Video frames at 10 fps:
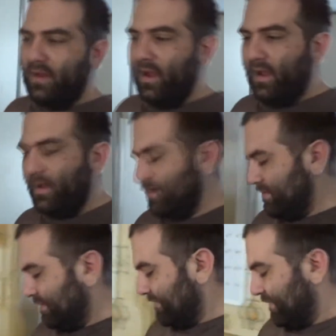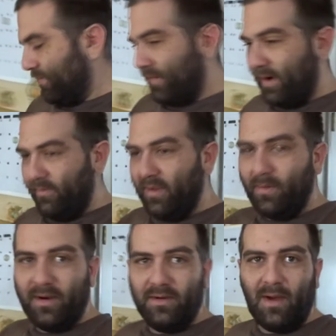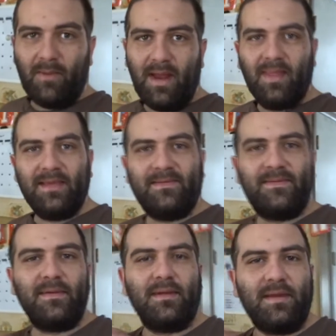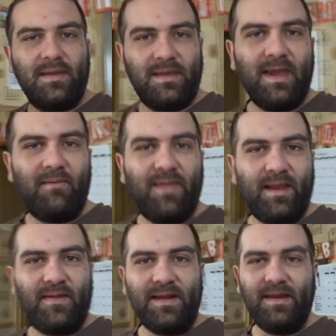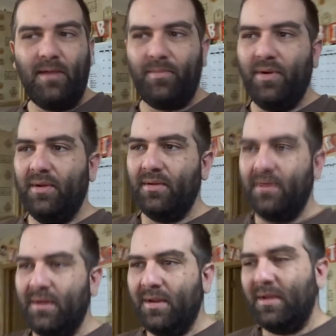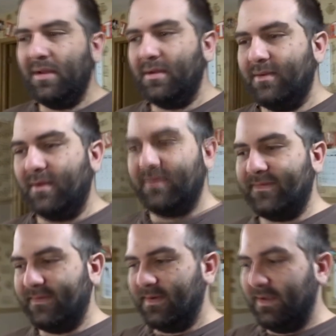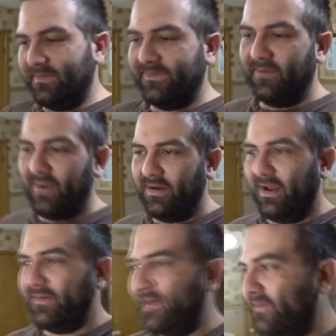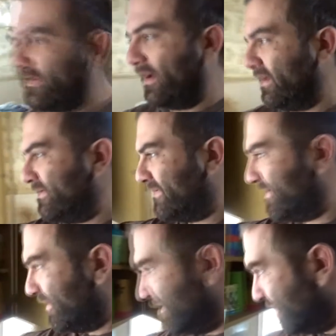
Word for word: Uh, so what I really want to do, I want to at least get everything cleaned up. So it's it's semi nice outside. It's